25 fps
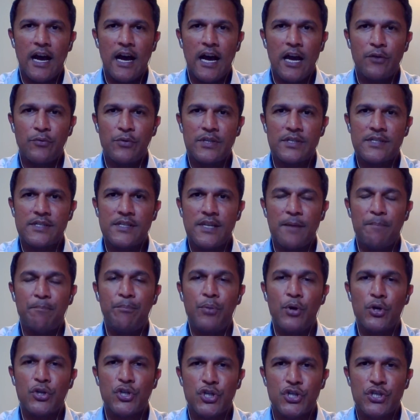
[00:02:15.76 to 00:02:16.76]
I would say,
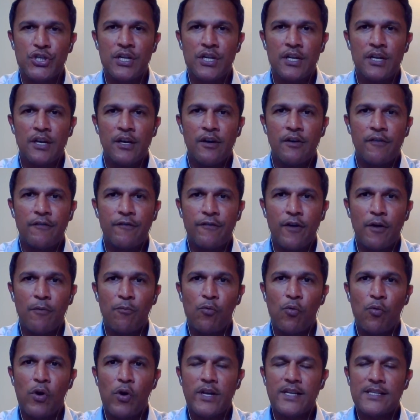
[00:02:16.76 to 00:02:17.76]
pushed
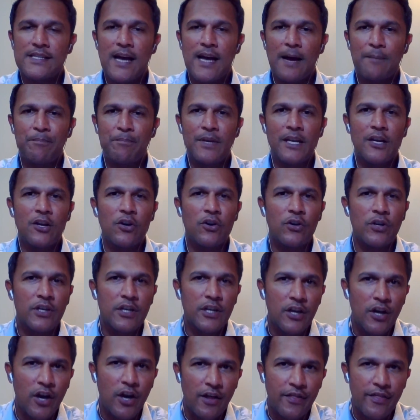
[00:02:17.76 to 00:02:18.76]
from what is happening on
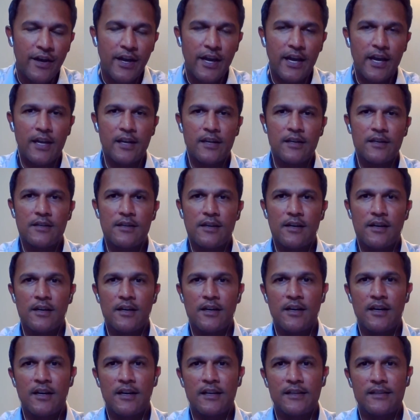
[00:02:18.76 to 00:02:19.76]
the other end.
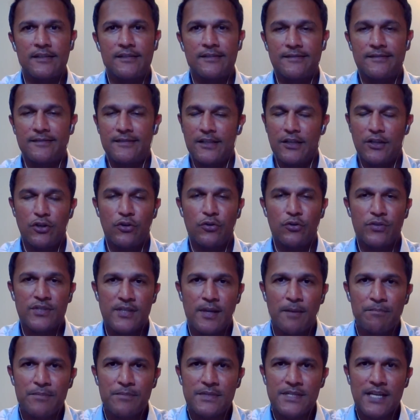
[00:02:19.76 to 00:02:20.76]
Uh, you know,
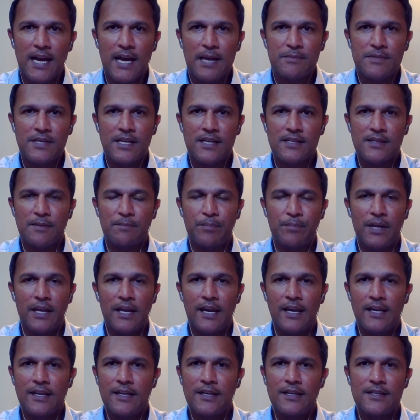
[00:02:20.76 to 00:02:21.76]
sometimes as a
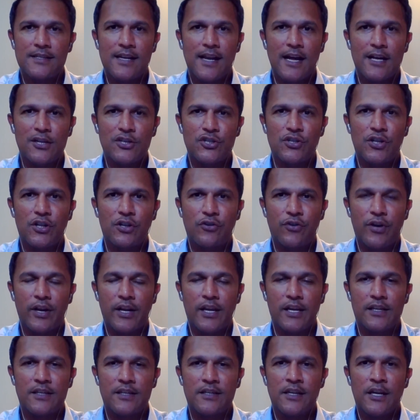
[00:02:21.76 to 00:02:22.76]
player in international
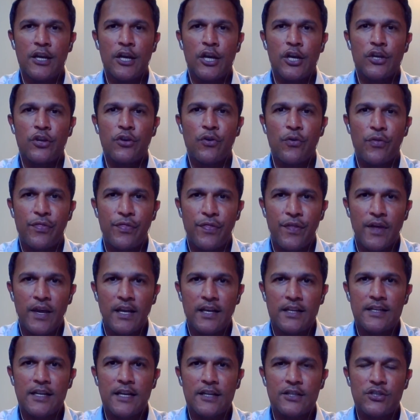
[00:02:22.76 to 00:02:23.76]
cricket, you
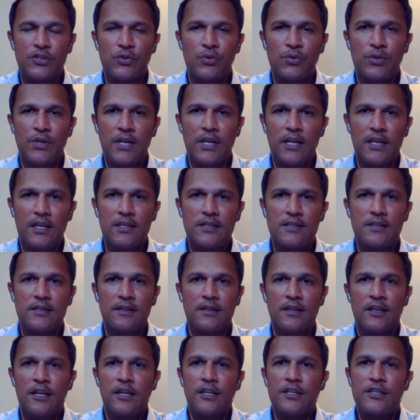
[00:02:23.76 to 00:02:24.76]
think that you need
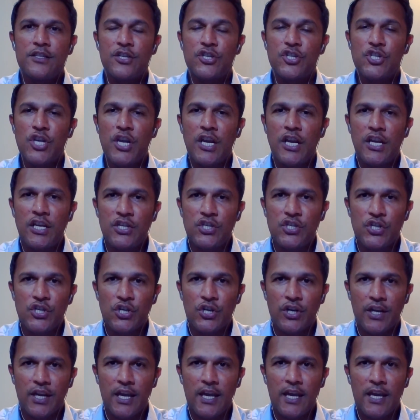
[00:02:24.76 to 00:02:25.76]
to, to change
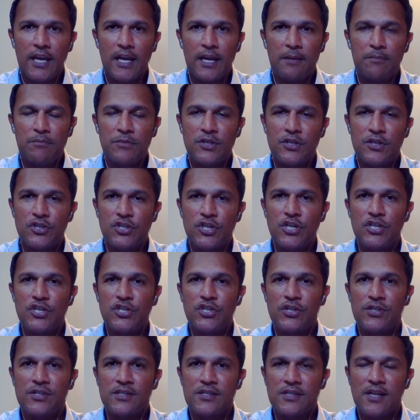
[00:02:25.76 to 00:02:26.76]
your game, to
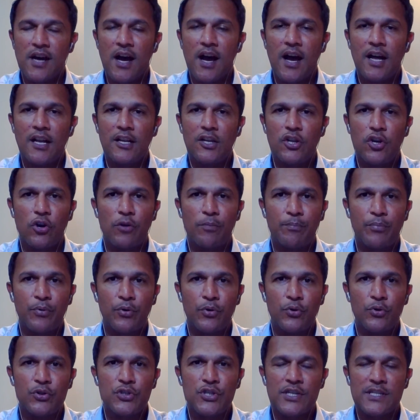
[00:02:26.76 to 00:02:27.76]
change your style, your
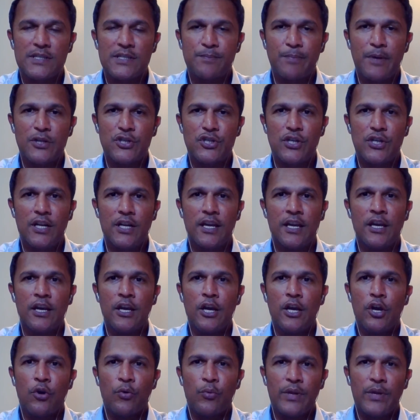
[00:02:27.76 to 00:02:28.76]
approach, especially
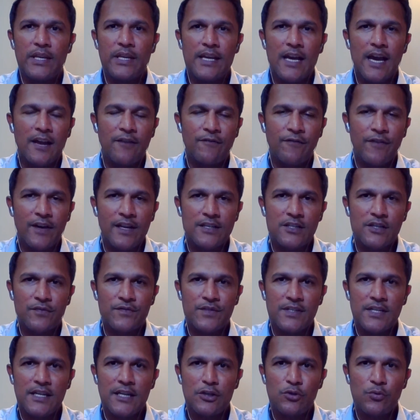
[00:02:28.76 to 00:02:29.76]
with the advent
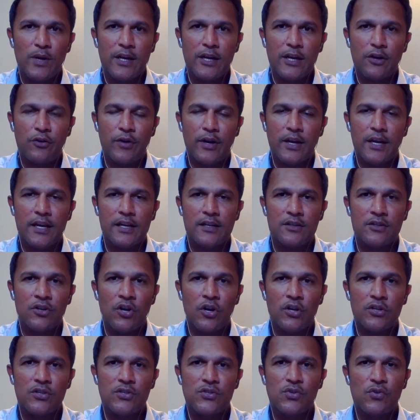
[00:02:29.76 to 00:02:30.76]
of T twenty cricket.
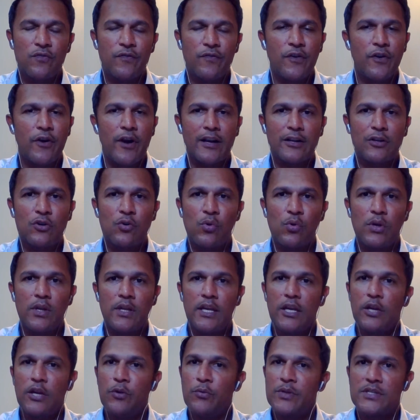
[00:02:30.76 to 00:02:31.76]
Not so Virat
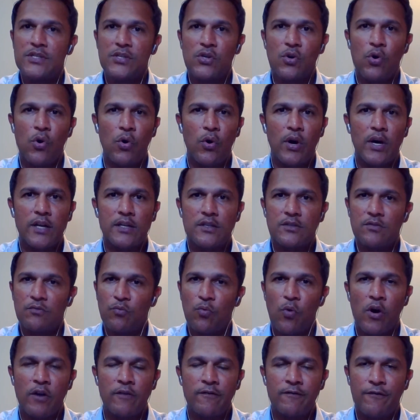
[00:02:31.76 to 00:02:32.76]
Kohli. He would score at
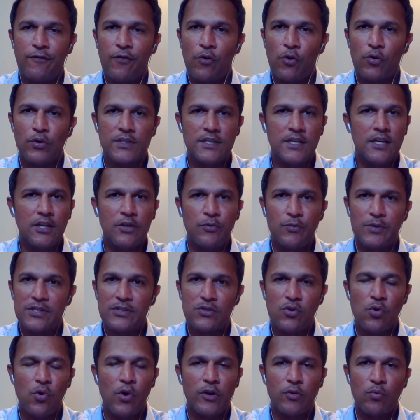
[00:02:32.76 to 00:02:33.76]
one forty, he
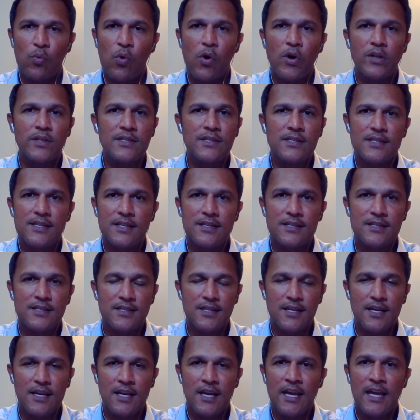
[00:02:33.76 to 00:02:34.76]
would score at one
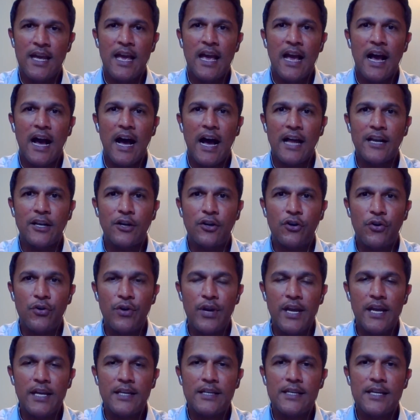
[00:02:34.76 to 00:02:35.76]
sixty, and
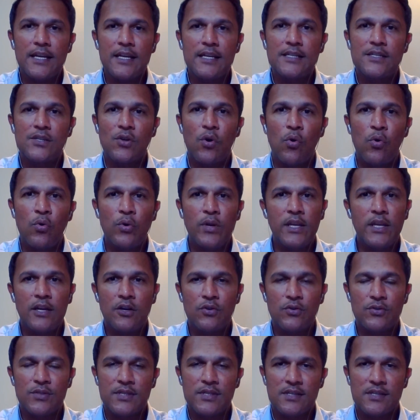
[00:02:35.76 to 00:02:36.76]
create his own
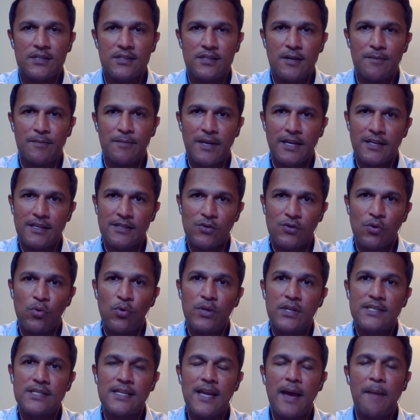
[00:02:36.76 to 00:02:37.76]
ecosystem and his
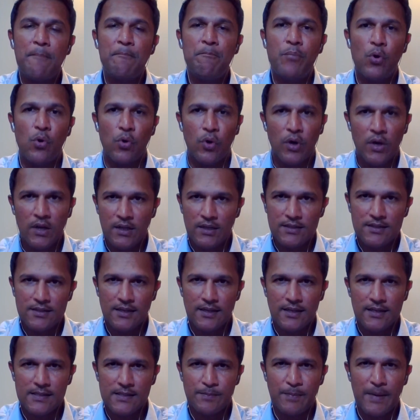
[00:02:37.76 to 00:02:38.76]
own tempo
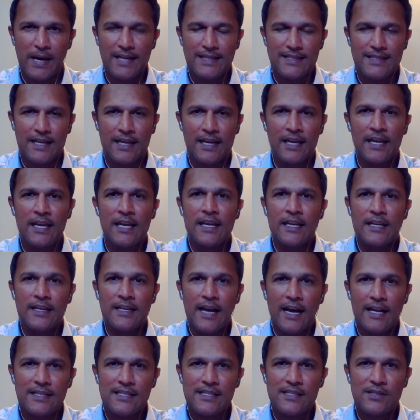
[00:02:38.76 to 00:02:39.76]
to his batting.
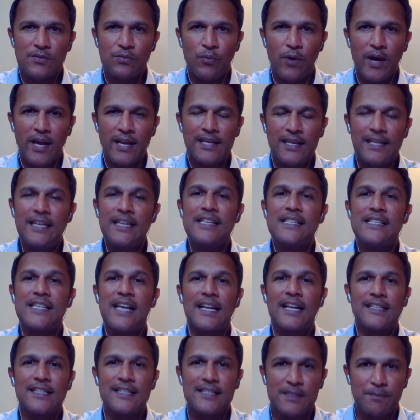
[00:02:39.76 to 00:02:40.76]
That's when
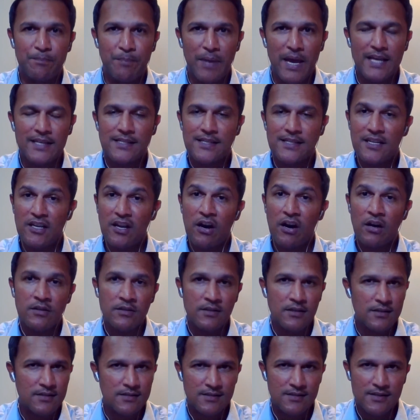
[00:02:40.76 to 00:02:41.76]
he's at his best. He
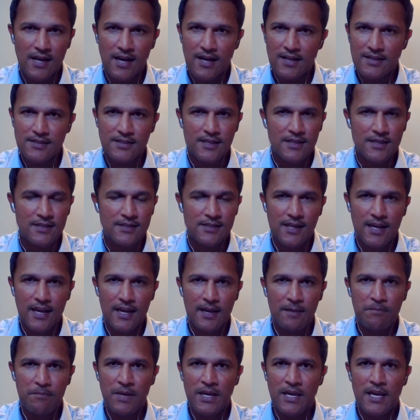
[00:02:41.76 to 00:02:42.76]
understands his
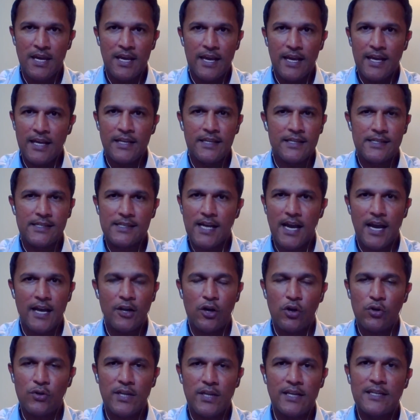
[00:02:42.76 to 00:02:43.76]
game
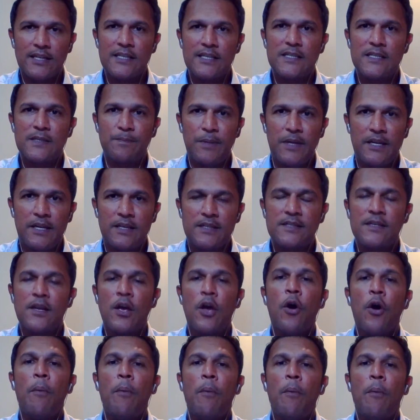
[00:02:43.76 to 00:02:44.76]
inside out, and he
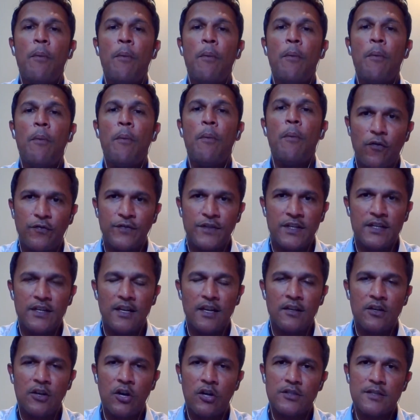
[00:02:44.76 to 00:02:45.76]
speaks more often
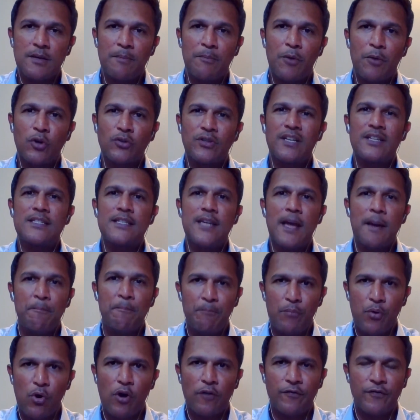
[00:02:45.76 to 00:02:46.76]
than not about the
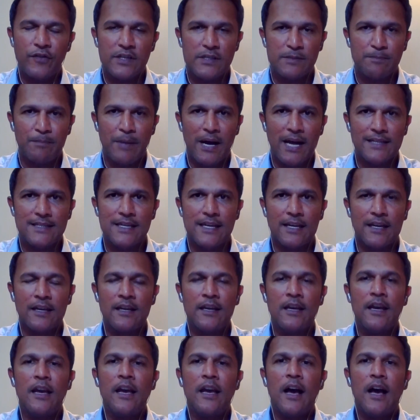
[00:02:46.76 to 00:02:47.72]
tempo of his batting.